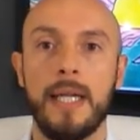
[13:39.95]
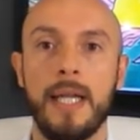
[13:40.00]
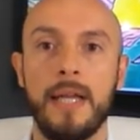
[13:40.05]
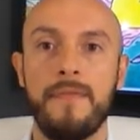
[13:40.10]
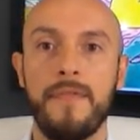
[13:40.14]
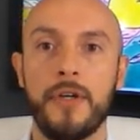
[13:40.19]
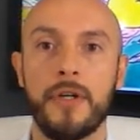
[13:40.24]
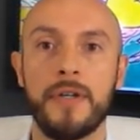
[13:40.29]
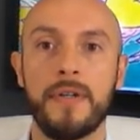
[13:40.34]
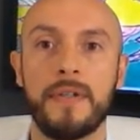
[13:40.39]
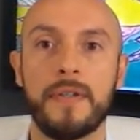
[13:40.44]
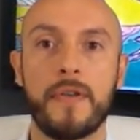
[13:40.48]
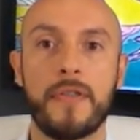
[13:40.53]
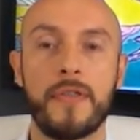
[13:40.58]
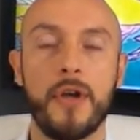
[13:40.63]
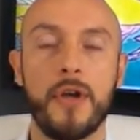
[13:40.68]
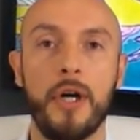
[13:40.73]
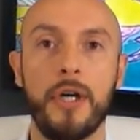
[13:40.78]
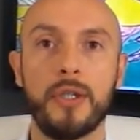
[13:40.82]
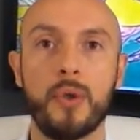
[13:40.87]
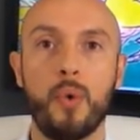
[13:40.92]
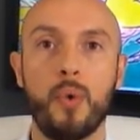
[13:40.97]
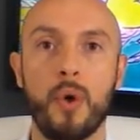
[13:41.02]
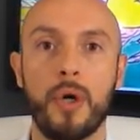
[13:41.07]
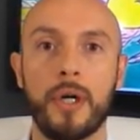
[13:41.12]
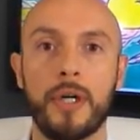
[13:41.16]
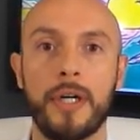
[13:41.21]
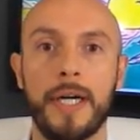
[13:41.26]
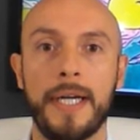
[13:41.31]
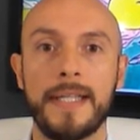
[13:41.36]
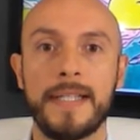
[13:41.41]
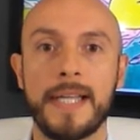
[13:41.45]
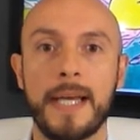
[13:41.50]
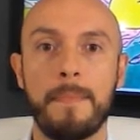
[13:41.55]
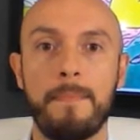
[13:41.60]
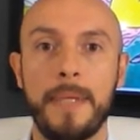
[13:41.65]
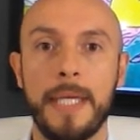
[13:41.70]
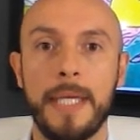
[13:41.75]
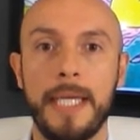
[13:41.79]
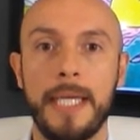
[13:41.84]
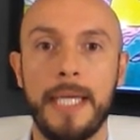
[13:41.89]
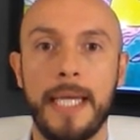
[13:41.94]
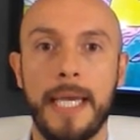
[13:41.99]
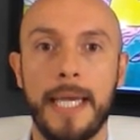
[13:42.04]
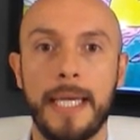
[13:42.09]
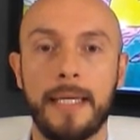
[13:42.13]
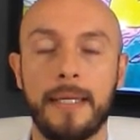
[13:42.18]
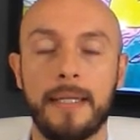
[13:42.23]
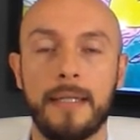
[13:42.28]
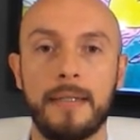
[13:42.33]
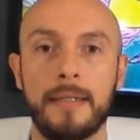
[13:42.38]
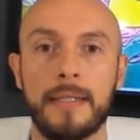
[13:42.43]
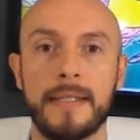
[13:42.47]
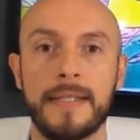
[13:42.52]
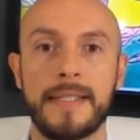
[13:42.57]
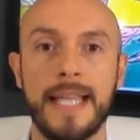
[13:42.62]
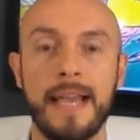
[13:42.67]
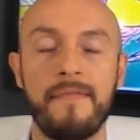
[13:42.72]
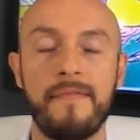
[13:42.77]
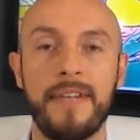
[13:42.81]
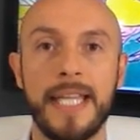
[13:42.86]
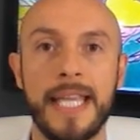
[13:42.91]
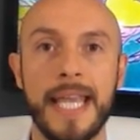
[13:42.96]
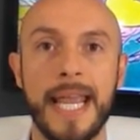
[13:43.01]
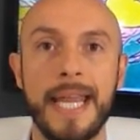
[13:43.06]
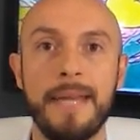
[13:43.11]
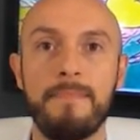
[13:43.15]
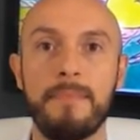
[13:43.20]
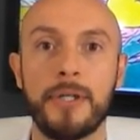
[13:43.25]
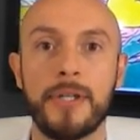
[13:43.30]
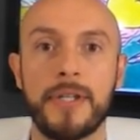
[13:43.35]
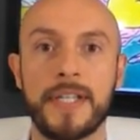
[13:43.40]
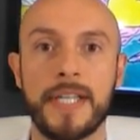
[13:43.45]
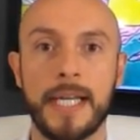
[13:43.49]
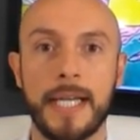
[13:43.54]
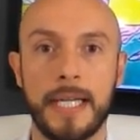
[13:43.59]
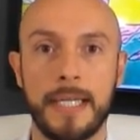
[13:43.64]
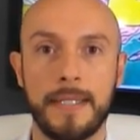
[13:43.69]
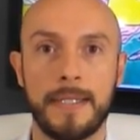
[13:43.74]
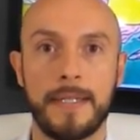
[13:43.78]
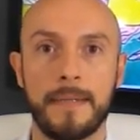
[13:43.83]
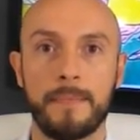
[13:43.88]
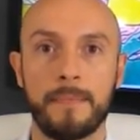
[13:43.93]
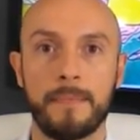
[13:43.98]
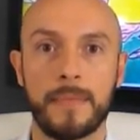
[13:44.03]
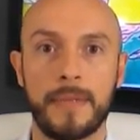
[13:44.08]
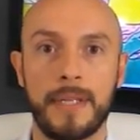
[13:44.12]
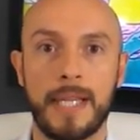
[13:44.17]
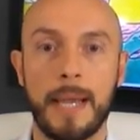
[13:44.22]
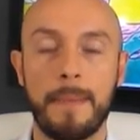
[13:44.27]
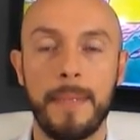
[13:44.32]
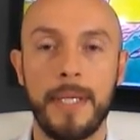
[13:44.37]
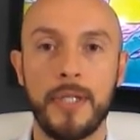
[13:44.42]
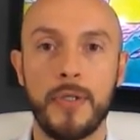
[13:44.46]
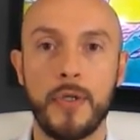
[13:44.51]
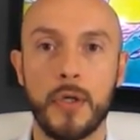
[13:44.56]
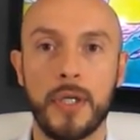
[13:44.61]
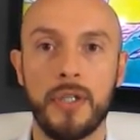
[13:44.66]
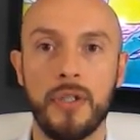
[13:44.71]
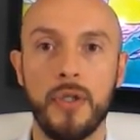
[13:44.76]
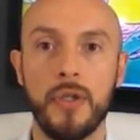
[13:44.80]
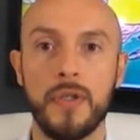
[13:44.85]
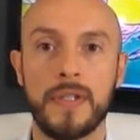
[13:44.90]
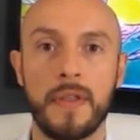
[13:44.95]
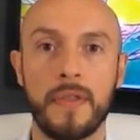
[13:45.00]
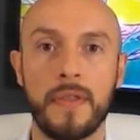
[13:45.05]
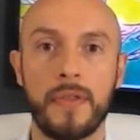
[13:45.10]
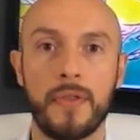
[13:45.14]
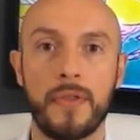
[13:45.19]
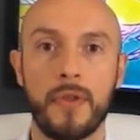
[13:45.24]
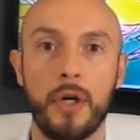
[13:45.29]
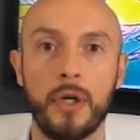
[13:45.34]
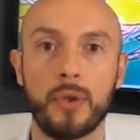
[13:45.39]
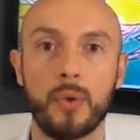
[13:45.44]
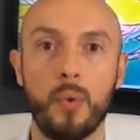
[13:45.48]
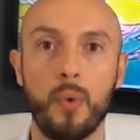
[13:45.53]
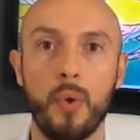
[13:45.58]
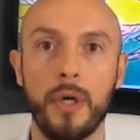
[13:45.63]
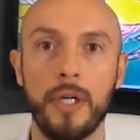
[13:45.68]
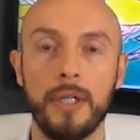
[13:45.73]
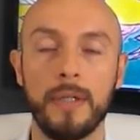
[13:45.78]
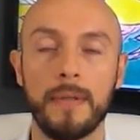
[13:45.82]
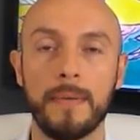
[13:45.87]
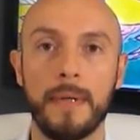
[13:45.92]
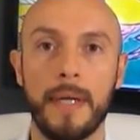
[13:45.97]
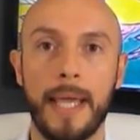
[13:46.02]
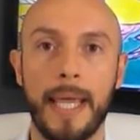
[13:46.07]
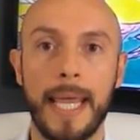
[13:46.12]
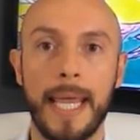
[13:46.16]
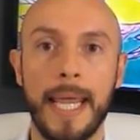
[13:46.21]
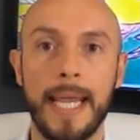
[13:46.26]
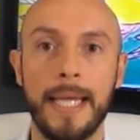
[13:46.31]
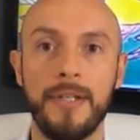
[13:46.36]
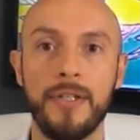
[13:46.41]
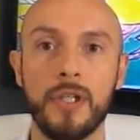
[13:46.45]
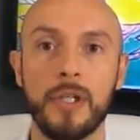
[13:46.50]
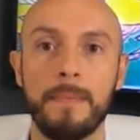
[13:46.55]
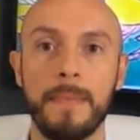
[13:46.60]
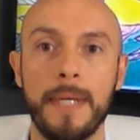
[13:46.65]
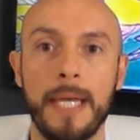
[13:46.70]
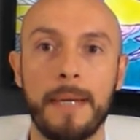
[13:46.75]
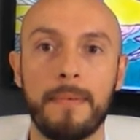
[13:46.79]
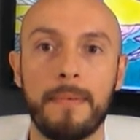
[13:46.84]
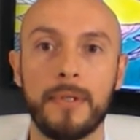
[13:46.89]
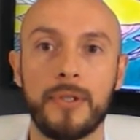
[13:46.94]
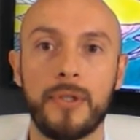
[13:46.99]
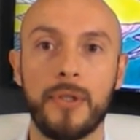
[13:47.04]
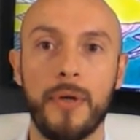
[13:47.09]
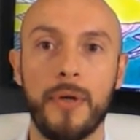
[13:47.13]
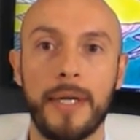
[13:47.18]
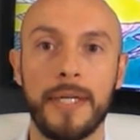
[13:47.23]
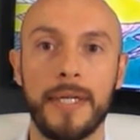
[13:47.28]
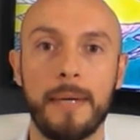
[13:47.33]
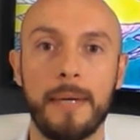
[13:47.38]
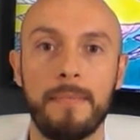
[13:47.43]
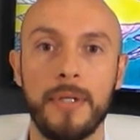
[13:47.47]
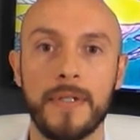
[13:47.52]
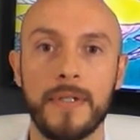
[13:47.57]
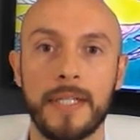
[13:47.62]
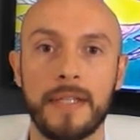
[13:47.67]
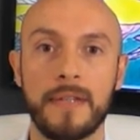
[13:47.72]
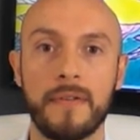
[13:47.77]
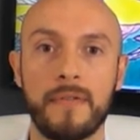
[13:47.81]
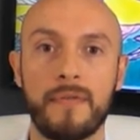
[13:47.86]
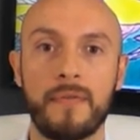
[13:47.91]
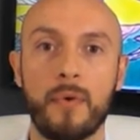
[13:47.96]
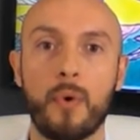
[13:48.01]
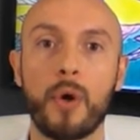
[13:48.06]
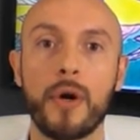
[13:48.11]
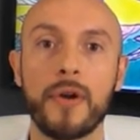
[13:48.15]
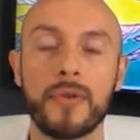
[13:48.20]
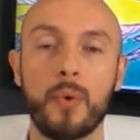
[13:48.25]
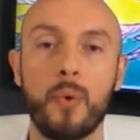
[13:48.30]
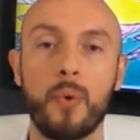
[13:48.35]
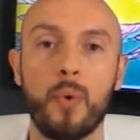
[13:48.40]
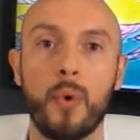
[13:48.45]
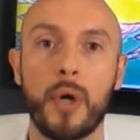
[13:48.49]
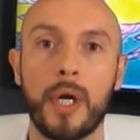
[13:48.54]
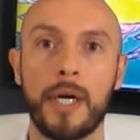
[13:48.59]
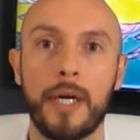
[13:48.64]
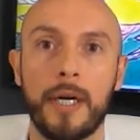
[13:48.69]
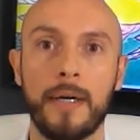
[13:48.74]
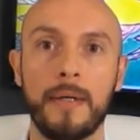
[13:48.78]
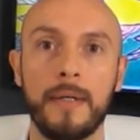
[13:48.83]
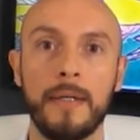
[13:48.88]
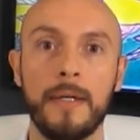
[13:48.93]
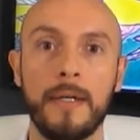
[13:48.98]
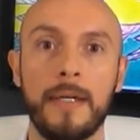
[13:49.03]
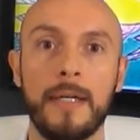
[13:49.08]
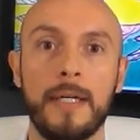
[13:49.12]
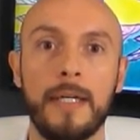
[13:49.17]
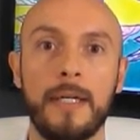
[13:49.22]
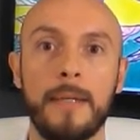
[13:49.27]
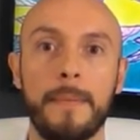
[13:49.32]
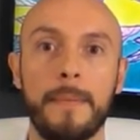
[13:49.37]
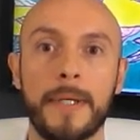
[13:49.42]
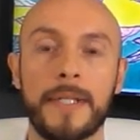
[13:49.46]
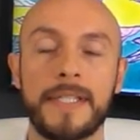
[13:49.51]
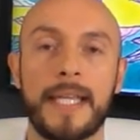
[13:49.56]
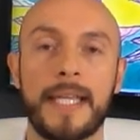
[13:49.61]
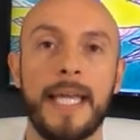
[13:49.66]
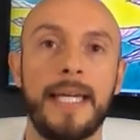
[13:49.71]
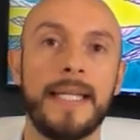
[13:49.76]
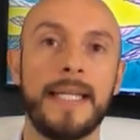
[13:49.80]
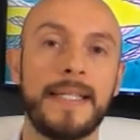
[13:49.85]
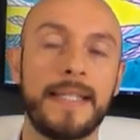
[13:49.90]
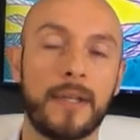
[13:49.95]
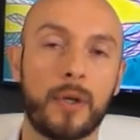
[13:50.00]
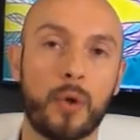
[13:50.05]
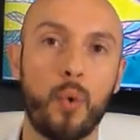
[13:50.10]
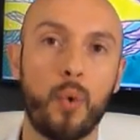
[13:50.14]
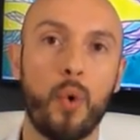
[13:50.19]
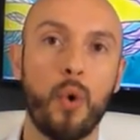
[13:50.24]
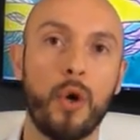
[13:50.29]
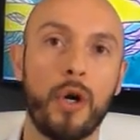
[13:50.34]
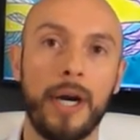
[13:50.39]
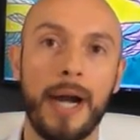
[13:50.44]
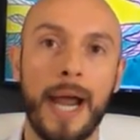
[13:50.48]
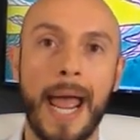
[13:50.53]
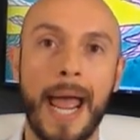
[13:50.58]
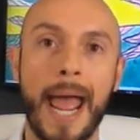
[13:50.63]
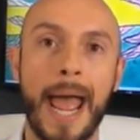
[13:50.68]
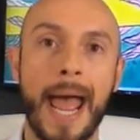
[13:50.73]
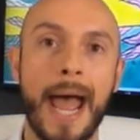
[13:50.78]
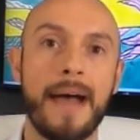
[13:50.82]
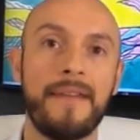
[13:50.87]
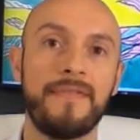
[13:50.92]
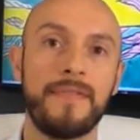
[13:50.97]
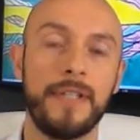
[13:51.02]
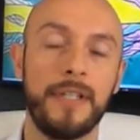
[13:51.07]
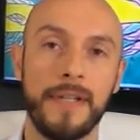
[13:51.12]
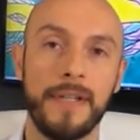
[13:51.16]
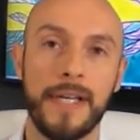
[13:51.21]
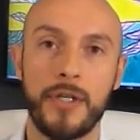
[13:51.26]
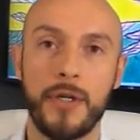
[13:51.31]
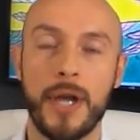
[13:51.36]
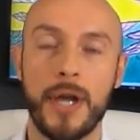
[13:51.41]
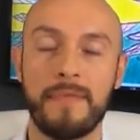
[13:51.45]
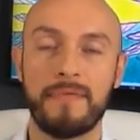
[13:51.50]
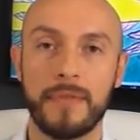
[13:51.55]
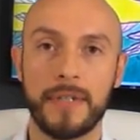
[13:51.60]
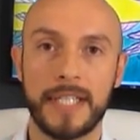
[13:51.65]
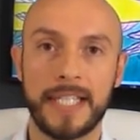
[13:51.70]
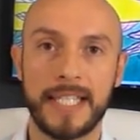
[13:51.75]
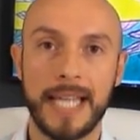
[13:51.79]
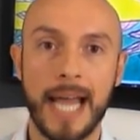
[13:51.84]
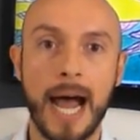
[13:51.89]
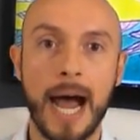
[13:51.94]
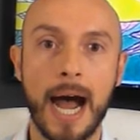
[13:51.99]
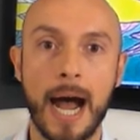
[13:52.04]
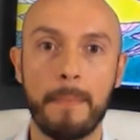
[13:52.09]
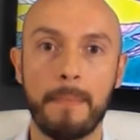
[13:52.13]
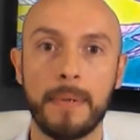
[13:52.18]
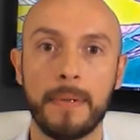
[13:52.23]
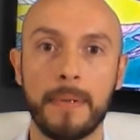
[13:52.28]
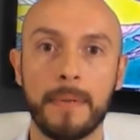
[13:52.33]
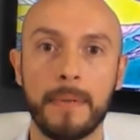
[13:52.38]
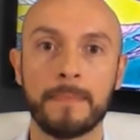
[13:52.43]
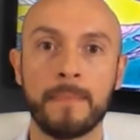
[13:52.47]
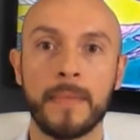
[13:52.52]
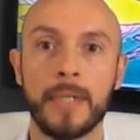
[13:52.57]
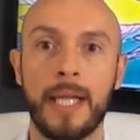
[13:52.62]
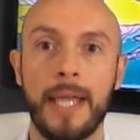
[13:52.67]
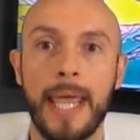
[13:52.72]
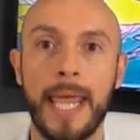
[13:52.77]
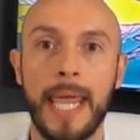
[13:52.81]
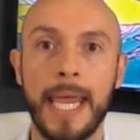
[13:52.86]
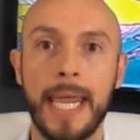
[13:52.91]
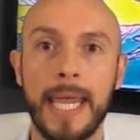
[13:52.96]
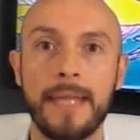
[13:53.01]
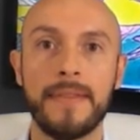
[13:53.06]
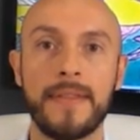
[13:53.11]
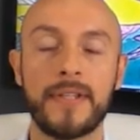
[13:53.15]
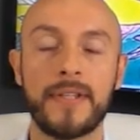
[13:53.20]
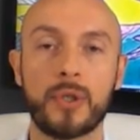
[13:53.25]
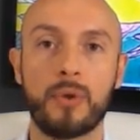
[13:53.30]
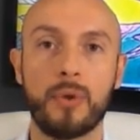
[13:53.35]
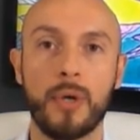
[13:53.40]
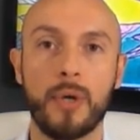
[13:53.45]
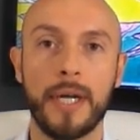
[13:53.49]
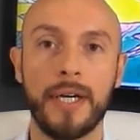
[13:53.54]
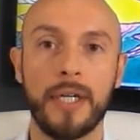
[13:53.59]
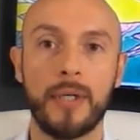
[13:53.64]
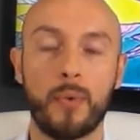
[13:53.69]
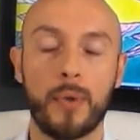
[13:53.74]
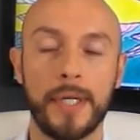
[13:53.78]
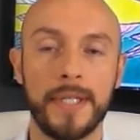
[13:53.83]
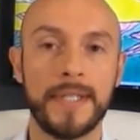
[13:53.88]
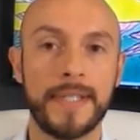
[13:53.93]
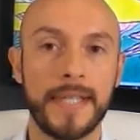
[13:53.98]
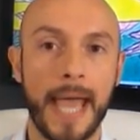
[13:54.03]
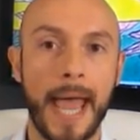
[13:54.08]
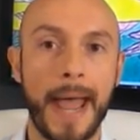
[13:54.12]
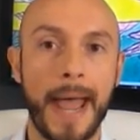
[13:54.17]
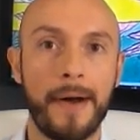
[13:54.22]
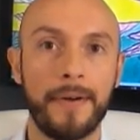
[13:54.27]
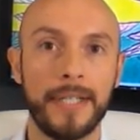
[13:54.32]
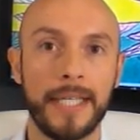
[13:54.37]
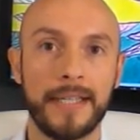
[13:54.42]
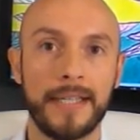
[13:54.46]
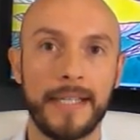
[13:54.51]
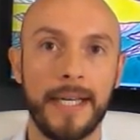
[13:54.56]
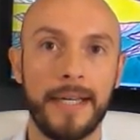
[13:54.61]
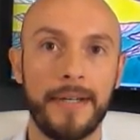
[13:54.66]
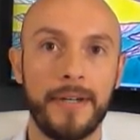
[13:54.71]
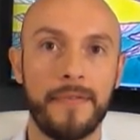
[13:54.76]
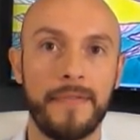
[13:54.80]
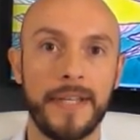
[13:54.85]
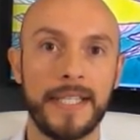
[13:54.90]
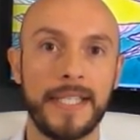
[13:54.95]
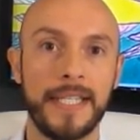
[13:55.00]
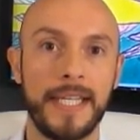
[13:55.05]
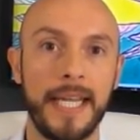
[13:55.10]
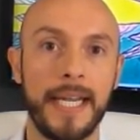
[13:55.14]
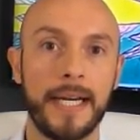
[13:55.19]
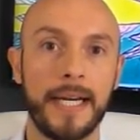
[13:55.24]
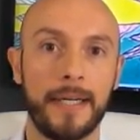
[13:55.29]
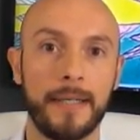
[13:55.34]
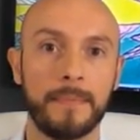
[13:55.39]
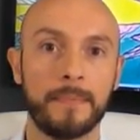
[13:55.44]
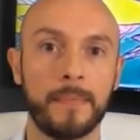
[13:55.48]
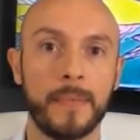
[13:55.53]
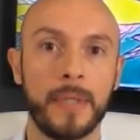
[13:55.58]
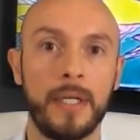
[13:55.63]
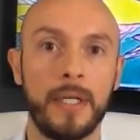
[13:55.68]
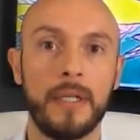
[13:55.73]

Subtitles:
If your third quarter ends up being 78%, that means you can use the third quarter and you'll be able to end up using the fourth quarter, because again, it's the quarter after that you have to stop, and this credit runs out at the end of this year.